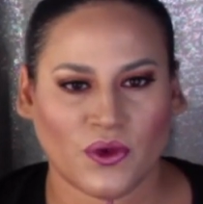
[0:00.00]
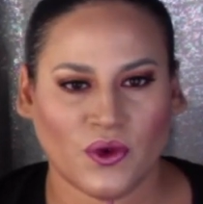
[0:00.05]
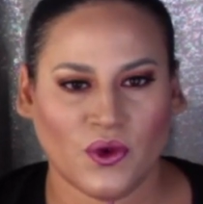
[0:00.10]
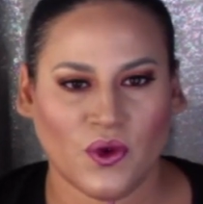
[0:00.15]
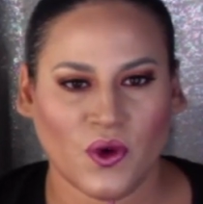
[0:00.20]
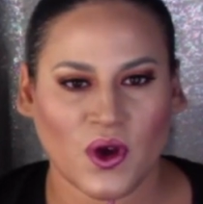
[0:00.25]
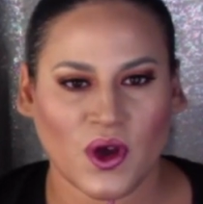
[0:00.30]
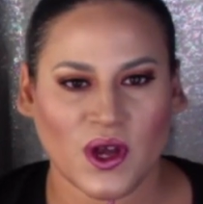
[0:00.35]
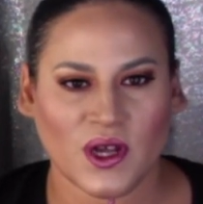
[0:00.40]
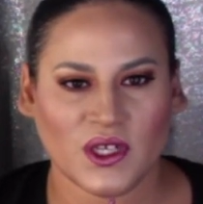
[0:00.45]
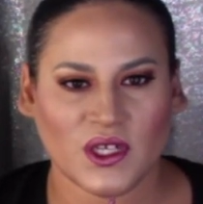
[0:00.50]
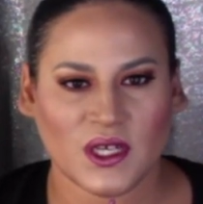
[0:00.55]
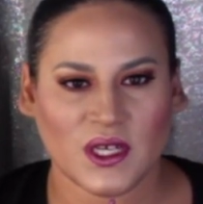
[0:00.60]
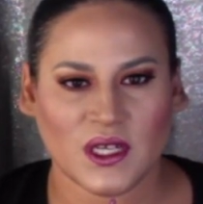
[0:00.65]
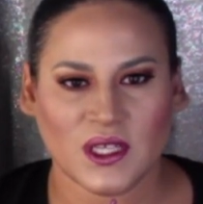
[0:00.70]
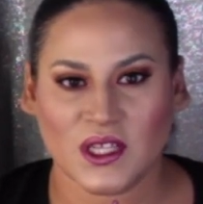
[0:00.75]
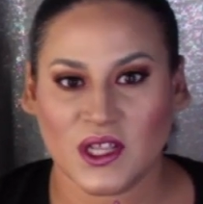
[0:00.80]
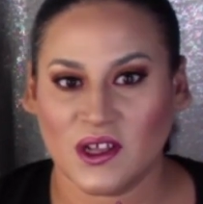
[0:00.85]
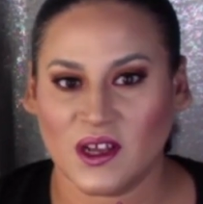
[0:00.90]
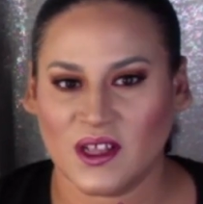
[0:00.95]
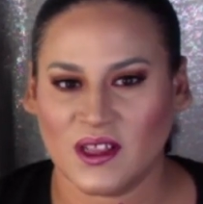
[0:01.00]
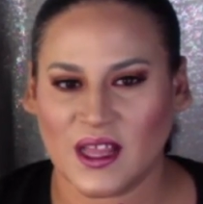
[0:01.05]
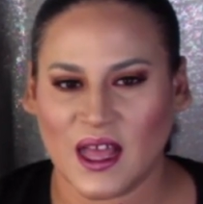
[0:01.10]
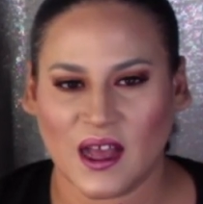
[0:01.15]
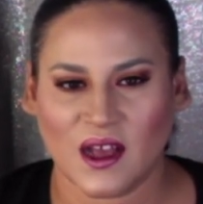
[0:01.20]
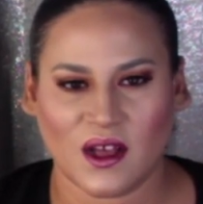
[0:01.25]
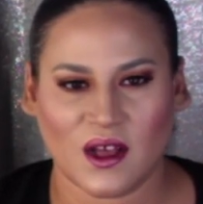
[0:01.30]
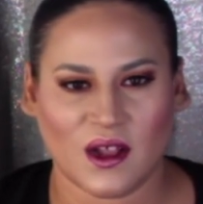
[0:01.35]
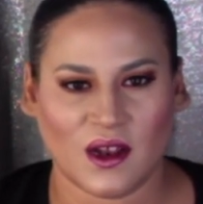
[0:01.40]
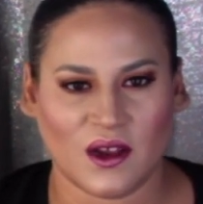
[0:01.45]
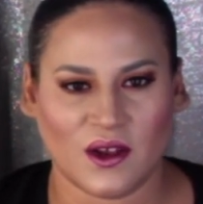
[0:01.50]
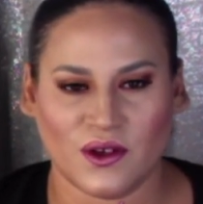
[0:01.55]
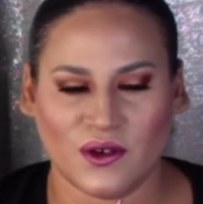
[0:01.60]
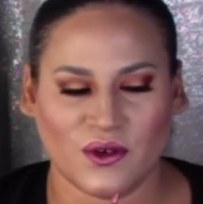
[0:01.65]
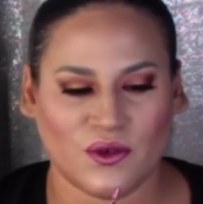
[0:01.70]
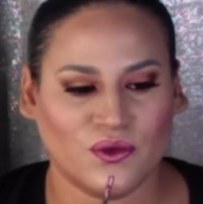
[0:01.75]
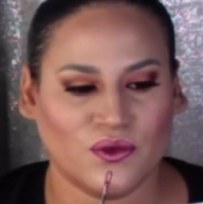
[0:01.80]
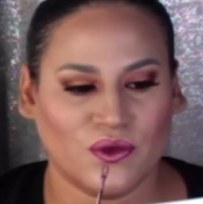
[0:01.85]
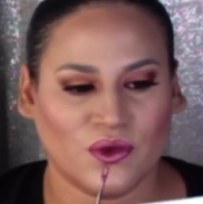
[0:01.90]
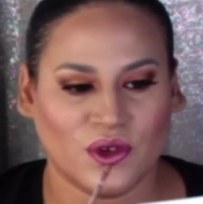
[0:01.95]
Gorgeous. Look at that color.
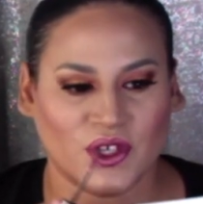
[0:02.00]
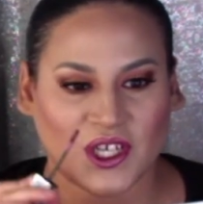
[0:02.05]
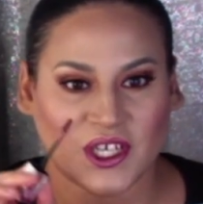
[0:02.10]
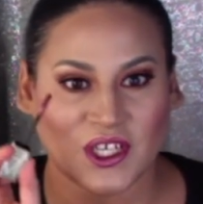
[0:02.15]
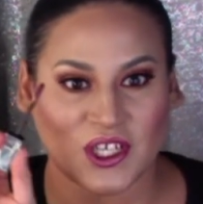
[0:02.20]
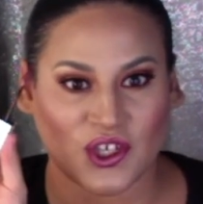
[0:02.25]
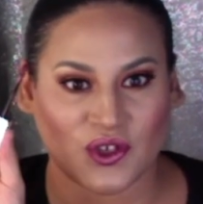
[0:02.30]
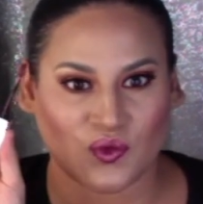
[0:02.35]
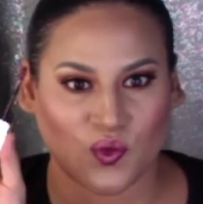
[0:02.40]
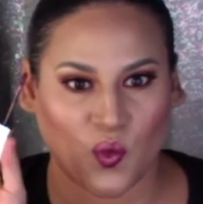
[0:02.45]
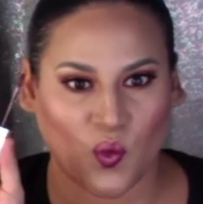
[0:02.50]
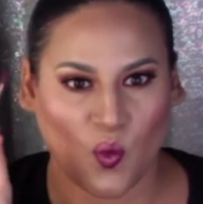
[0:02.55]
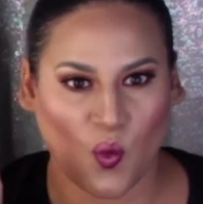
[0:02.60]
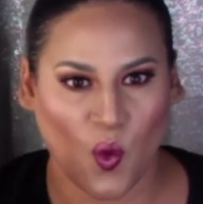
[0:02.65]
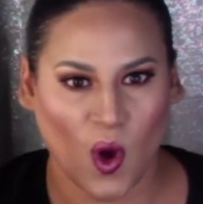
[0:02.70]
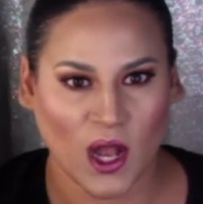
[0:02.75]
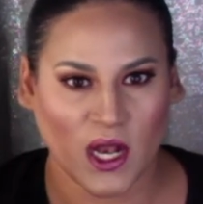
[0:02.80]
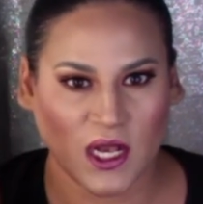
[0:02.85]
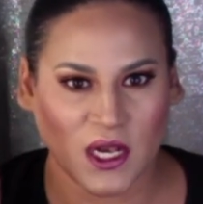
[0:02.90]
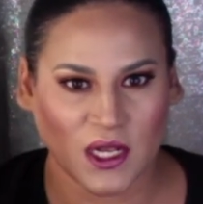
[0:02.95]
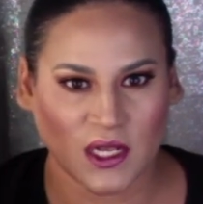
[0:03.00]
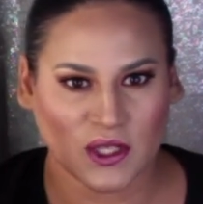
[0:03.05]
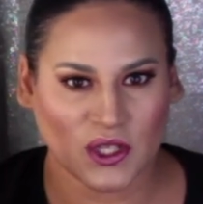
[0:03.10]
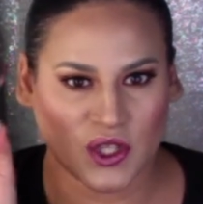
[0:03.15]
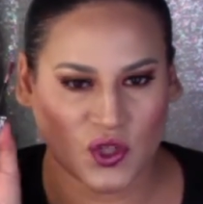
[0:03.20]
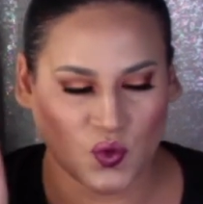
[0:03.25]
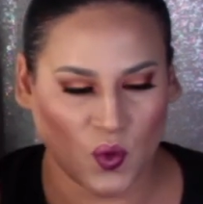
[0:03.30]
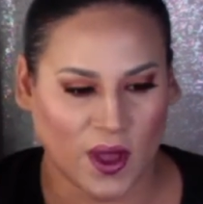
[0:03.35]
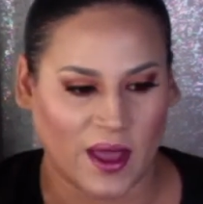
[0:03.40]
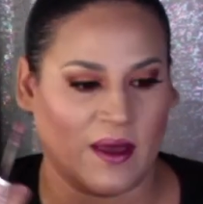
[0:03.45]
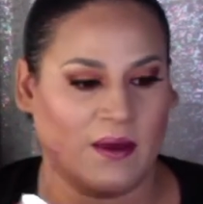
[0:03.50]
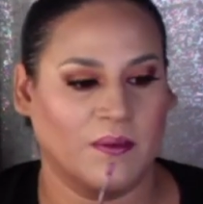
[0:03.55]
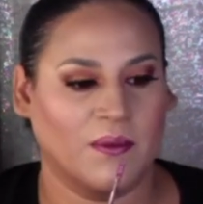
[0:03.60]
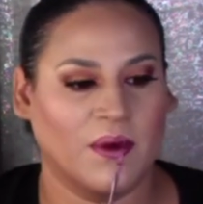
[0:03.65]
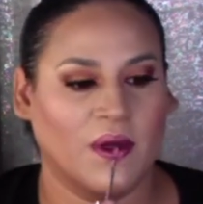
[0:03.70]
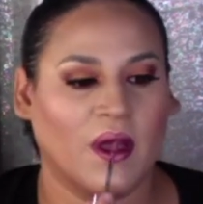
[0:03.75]
Ooh, just one swipe.